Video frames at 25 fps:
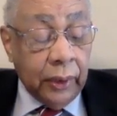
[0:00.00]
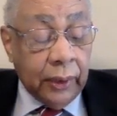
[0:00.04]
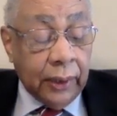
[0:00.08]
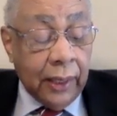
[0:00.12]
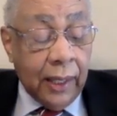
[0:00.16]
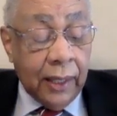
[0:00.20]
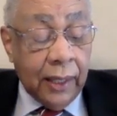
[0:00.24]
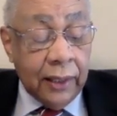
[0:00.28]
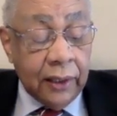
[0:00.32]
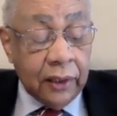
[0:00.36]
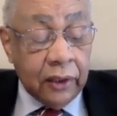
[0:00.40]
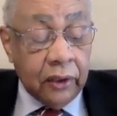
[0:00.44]

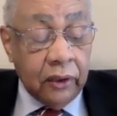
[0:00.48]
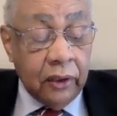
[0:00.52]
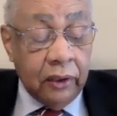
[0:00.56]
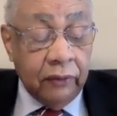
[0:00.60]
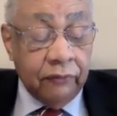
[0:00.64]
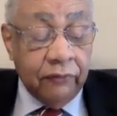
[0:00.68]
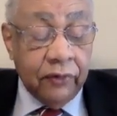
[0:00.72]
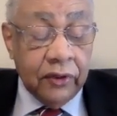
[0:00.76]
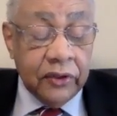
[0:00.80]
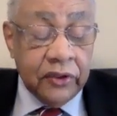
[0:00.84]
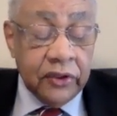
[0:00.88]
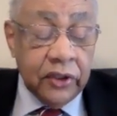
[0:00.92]
Catholic
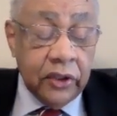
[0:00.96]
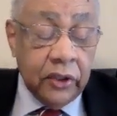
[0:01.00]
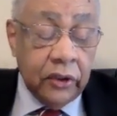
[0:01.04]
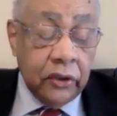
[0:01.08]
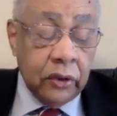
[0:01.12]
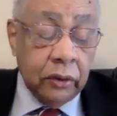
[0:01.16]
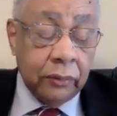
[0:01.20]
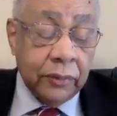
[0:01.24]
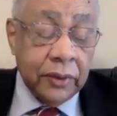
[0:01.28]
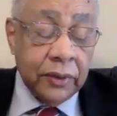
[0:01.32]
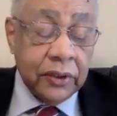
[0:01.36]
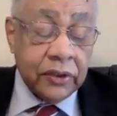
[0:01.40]
university,
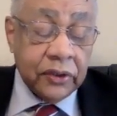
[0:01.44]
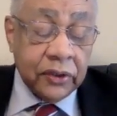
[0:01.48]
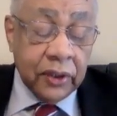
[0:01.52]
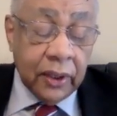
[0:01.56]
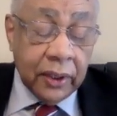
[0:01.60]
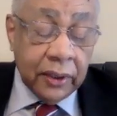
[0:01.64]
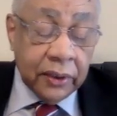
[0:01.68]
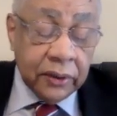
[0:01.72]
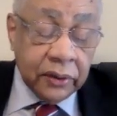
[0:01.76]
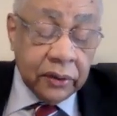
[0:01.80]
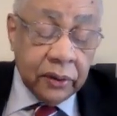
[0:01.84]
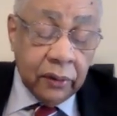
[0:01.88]
Newman
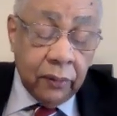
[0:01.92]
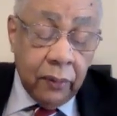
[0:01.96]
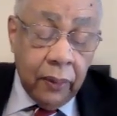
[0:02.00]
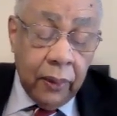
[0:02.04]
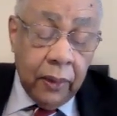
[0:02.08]
says,